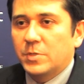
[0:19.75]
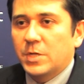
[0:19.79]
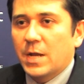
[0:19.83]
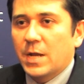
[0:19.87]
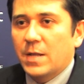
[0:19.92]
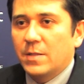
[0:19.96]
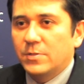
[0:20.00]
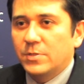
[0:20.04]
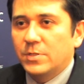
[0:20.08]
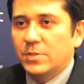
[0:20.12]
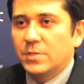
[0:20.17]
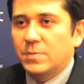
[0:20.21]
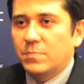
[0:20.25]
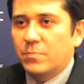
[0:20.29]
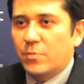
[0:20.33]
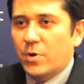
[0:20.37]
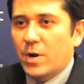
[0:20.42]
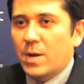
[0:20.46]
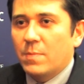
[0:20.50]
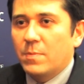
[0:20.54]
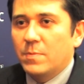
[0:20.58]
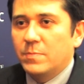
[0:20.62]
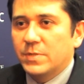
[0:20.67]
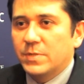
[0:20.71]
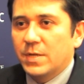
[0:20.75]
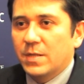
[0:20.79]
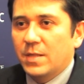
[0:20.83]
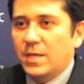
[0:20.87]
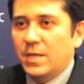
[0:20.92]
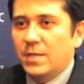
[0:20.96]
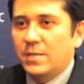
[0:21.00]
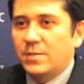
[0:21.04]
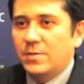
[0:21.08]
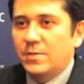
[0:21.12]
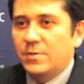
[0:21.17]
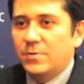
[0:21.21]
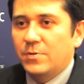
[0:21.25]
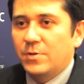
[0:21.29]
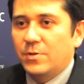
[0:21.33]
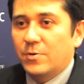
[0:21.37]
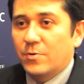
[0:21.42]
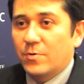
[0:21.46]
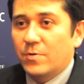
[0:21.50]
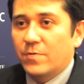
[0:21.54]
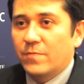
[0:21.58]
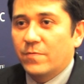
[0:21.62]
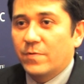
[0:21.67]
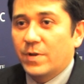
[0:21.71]
challenges and problems that led to the
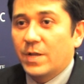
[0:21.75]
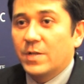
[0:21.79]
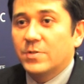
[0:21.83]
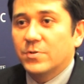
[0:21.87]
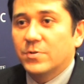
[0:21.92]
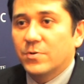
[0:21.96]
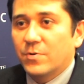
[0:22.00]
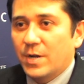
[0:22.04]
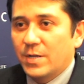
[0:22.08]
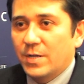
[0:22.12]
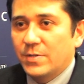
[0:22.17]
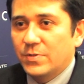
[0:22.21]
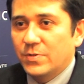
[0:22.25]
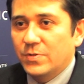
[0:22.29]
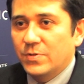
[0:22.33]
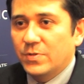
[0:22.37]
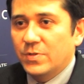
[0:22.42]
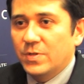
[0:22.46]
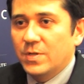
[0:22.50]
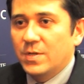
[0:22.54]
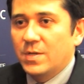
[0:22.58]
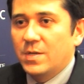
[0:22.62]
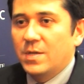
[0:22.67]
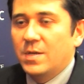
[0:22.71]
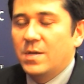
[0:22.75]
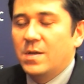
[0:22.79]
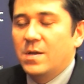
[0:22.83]
current financial crisis.